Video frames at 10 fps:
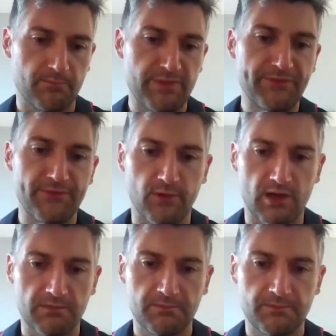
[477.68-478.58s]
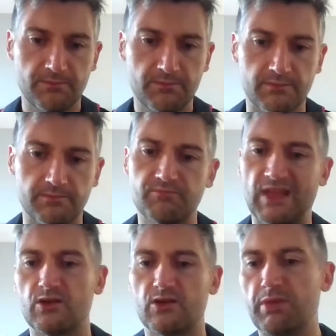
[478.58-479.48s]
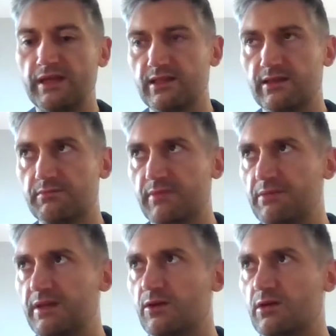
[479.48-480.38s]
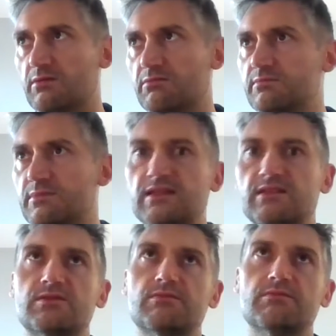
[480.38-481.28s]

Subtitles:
before, nobody, maybe, or not